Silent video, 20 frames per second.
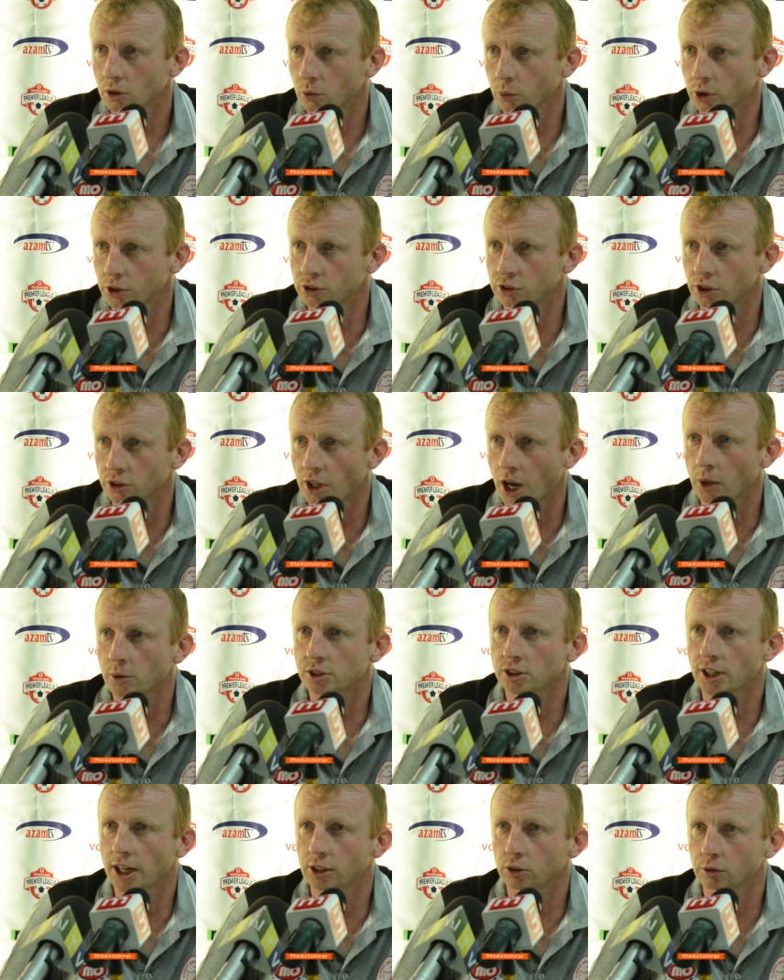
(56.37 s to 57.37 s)
What's the
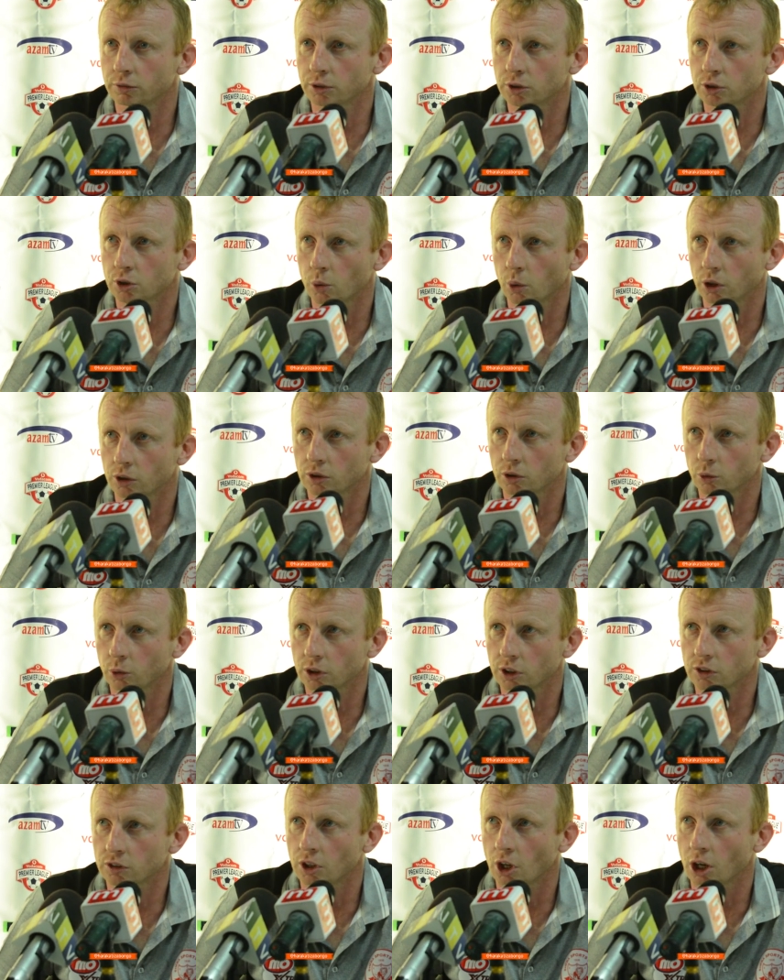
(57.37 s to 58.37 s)
downside of the squad?
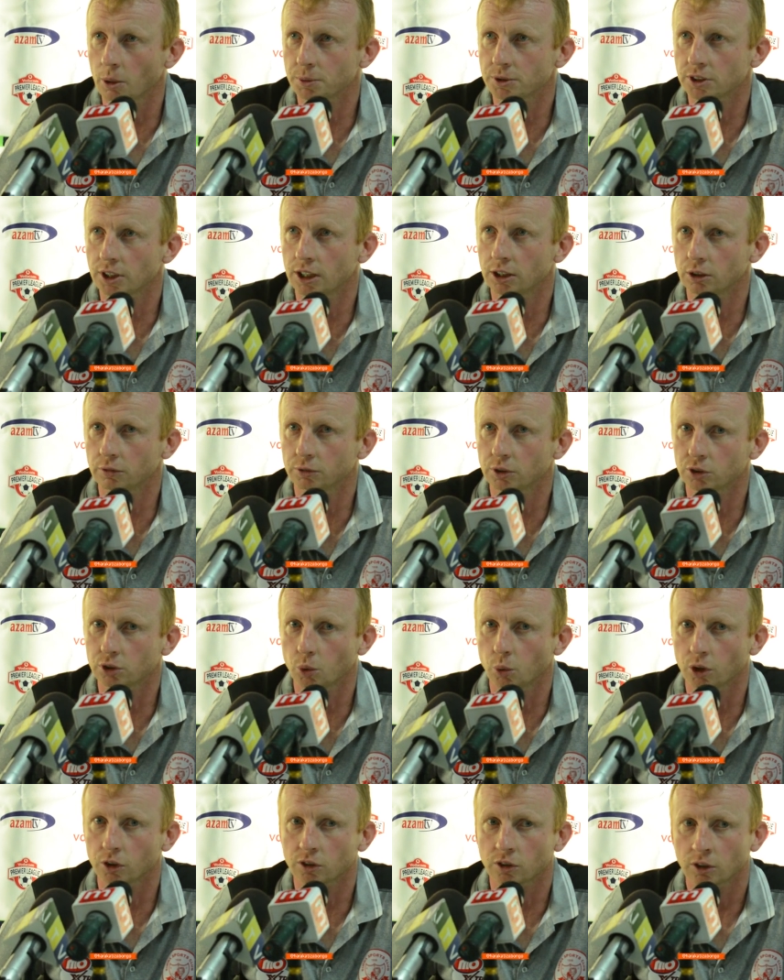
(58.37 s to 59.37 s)
What is the upside of the
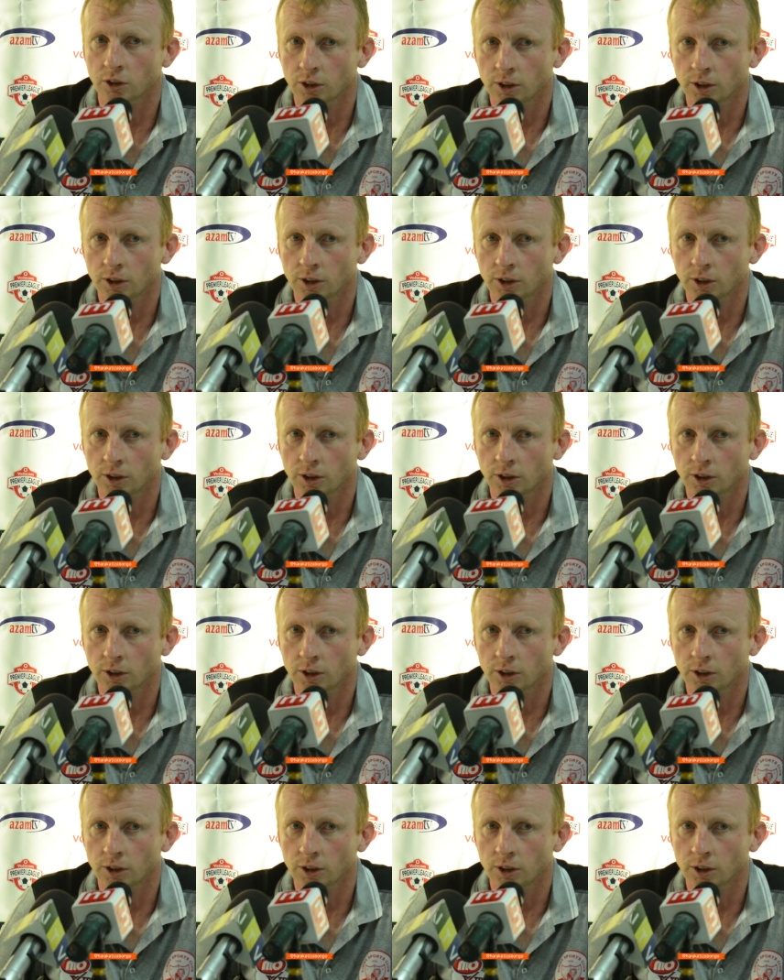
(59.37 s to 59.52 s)
squad?